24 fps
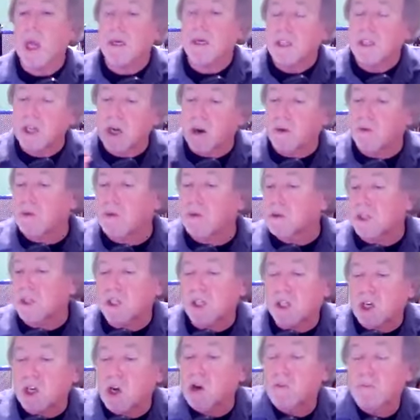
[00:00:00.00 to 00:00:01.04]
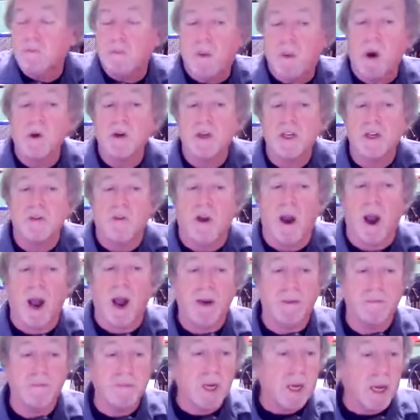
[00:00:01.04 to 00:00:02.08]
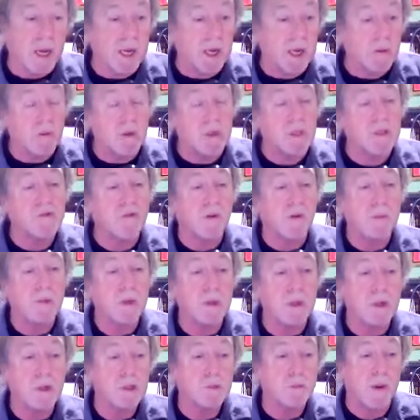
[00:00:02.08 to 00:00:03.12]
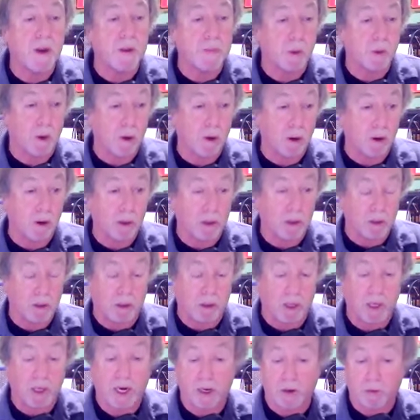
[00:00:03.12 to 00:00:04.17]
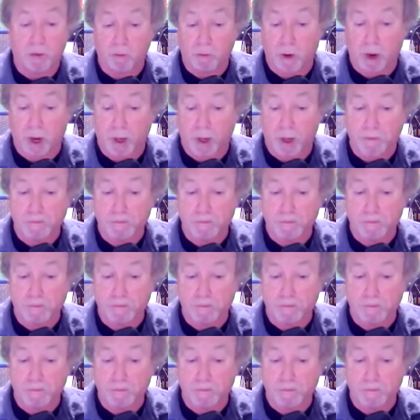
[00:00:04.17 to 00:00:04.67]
So I wrote this song, Pony Ride, and it was from a newspaper article I had read.